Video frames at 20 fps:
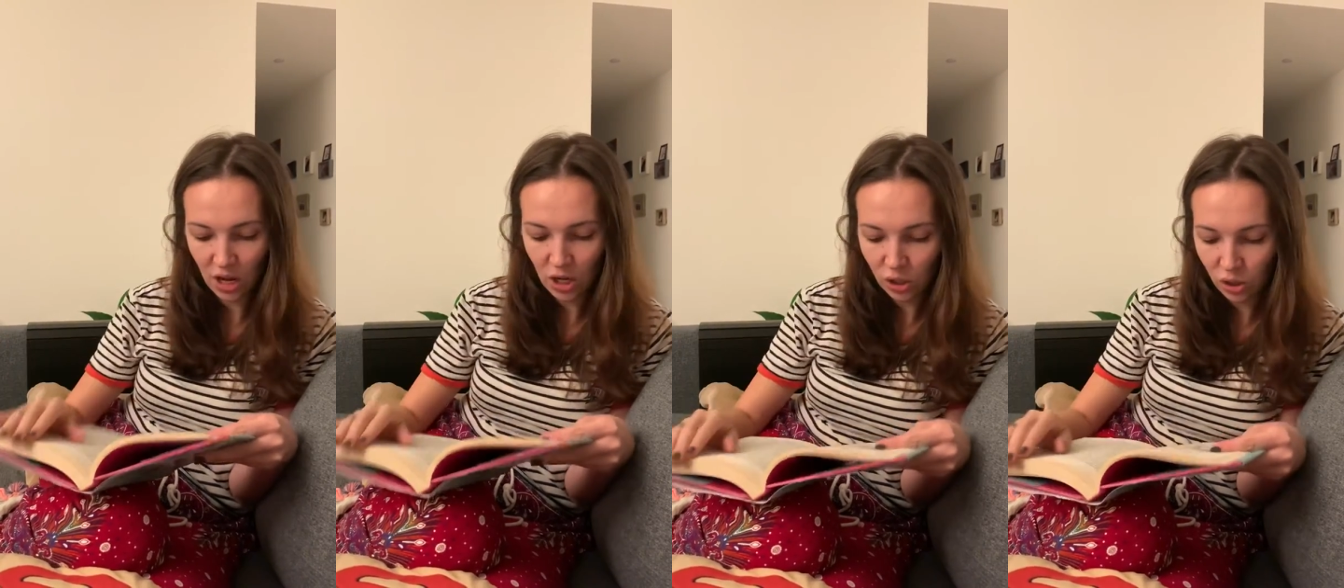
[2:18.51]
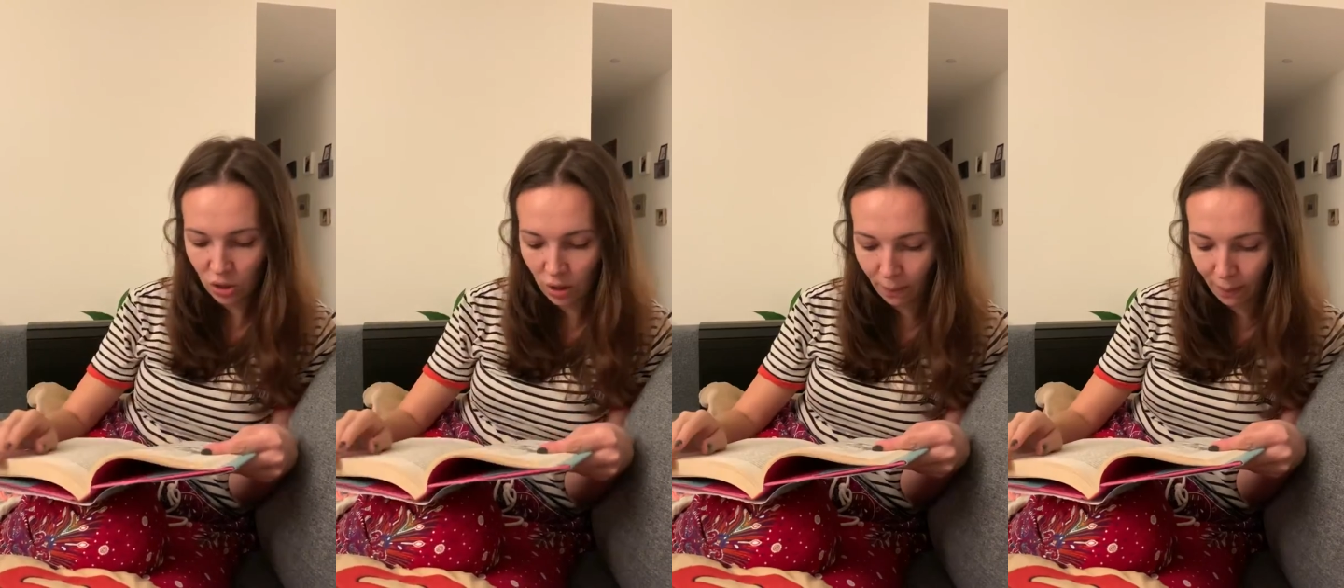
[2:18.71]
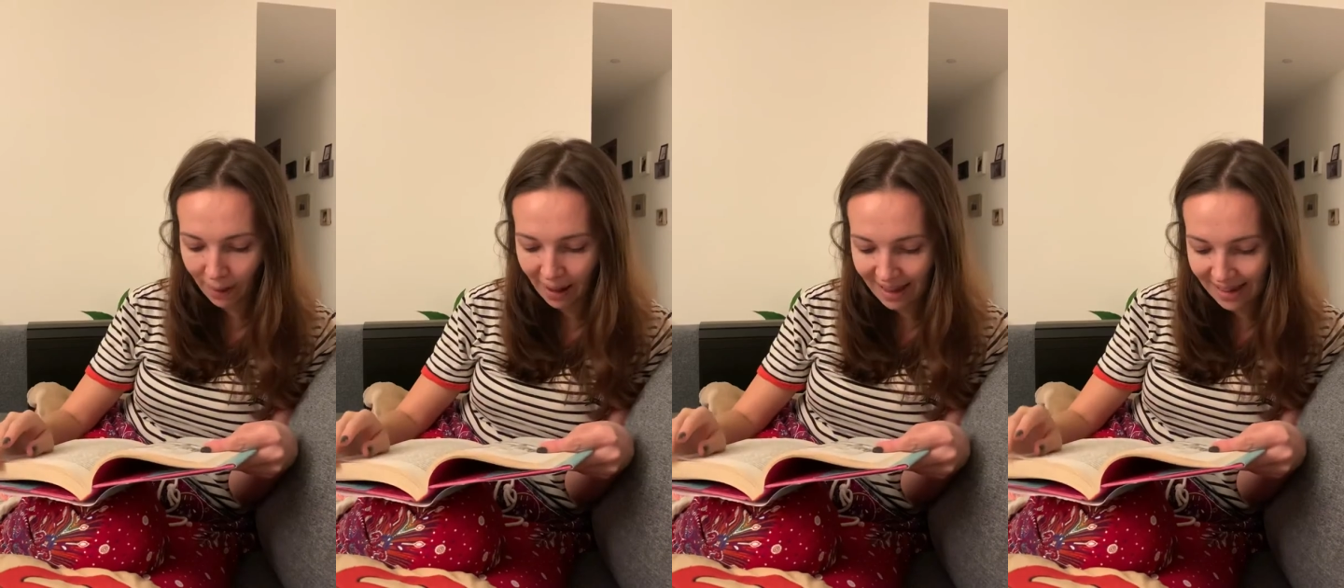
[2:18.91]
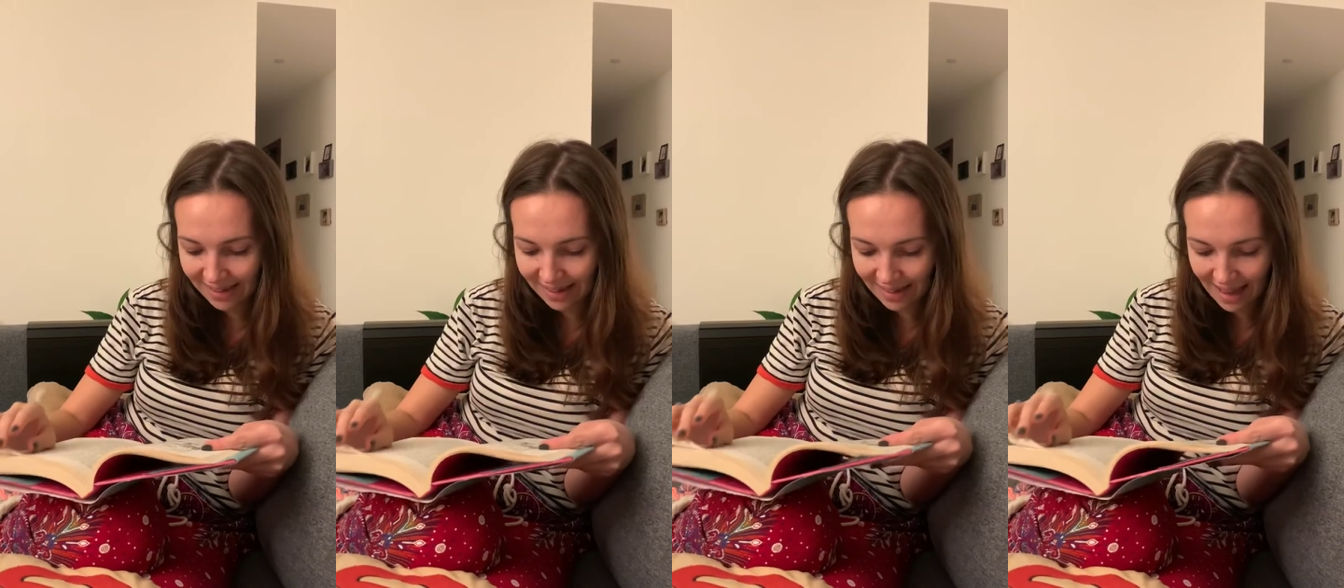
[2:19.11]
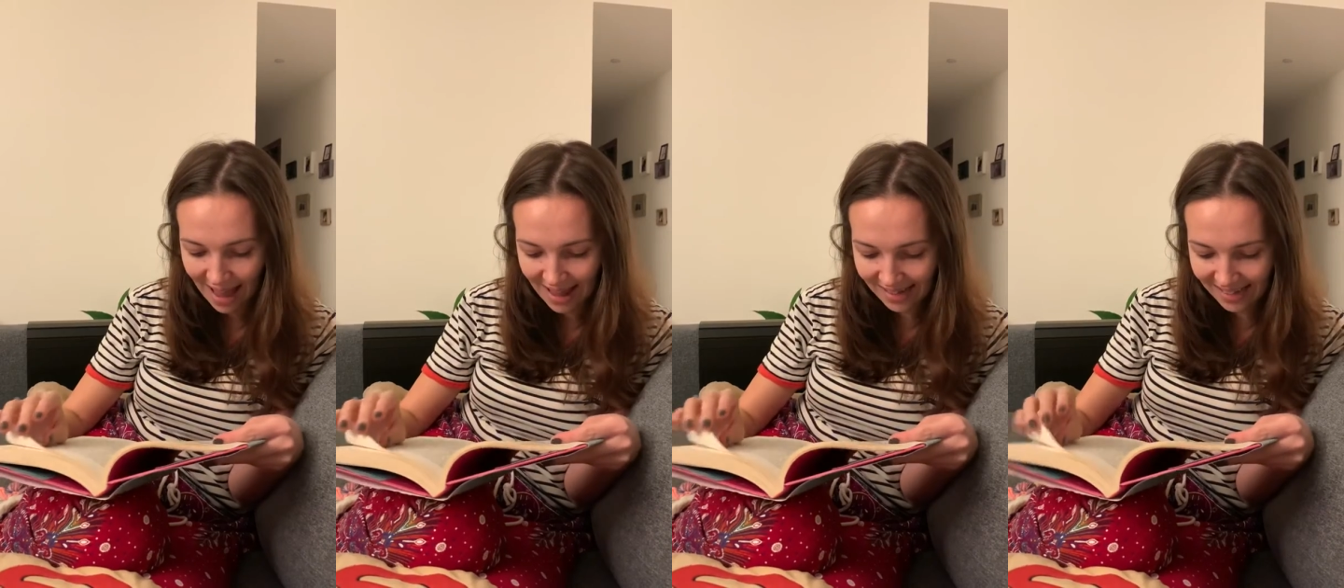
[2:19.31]
took
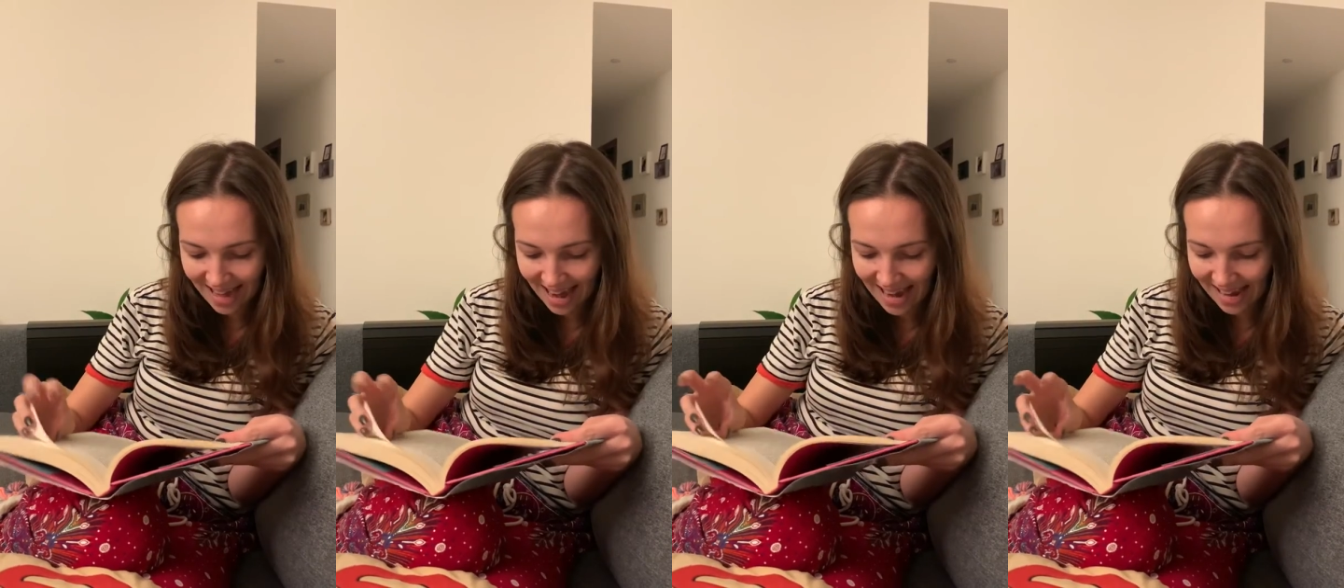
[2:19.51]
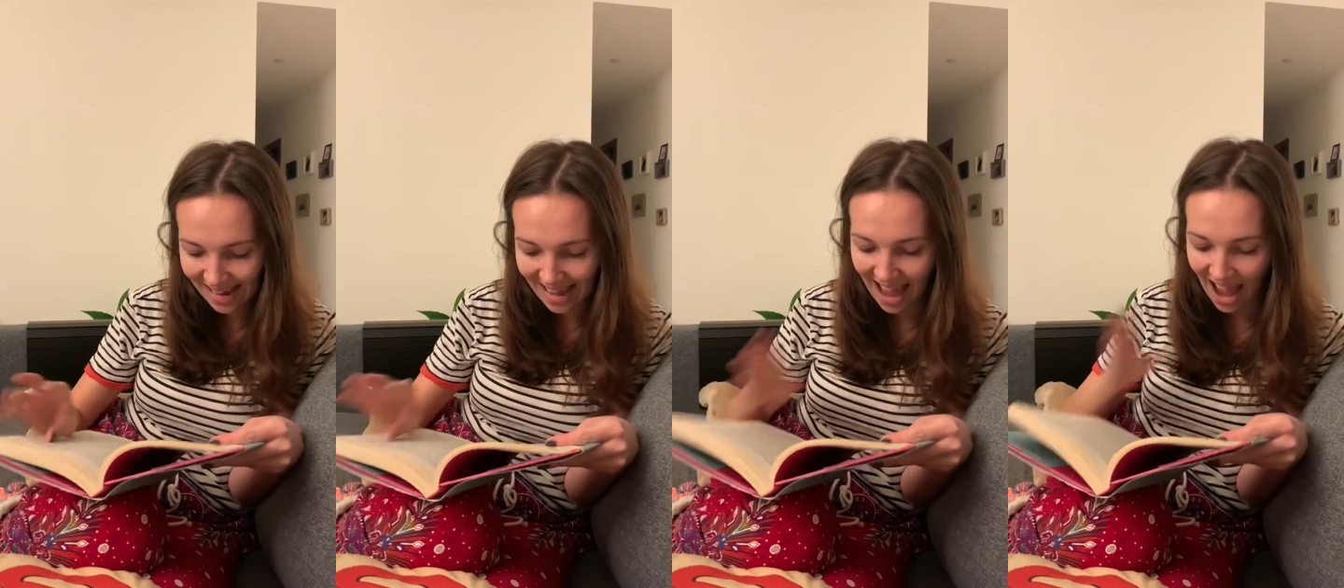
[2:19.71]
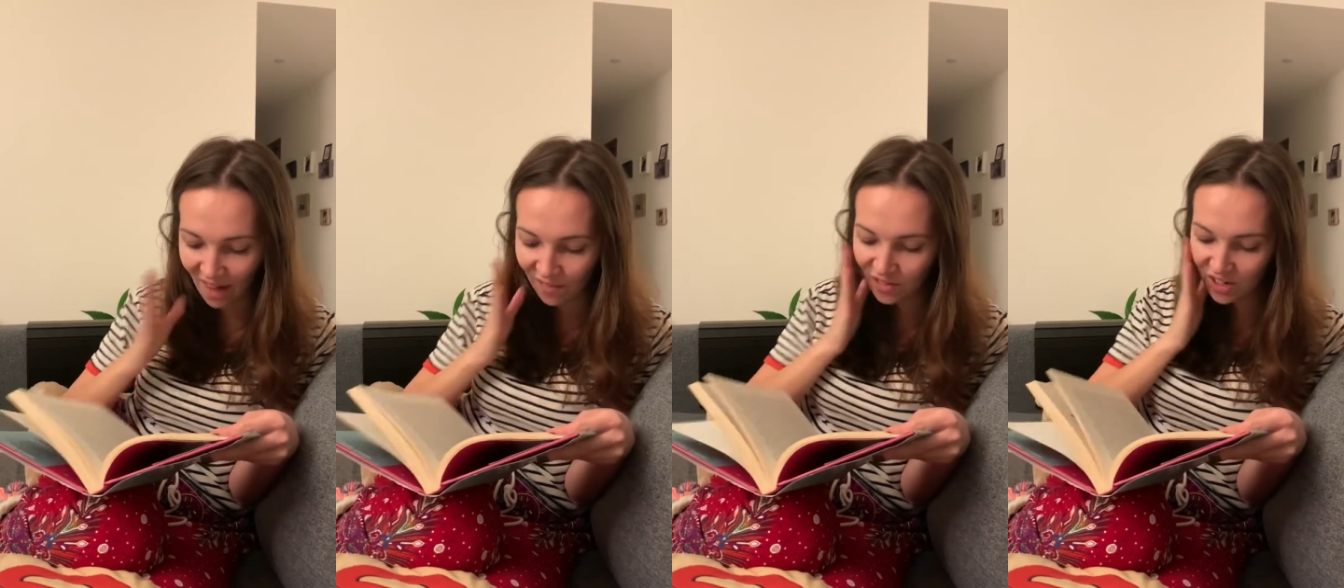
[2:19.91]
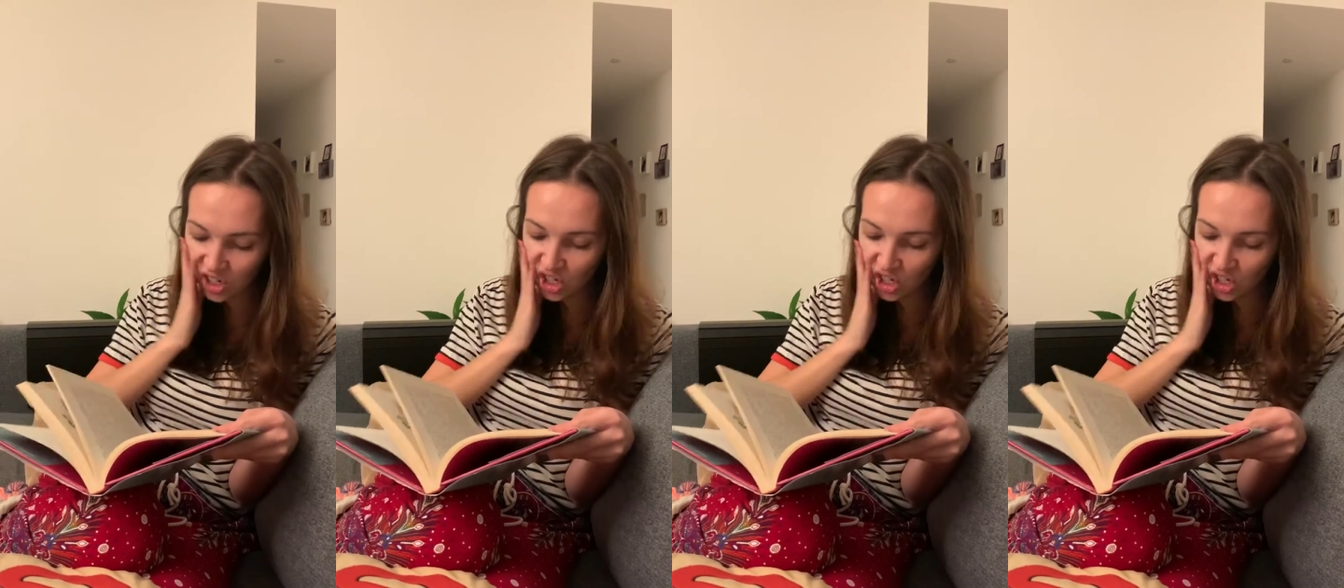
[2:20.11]
place daily after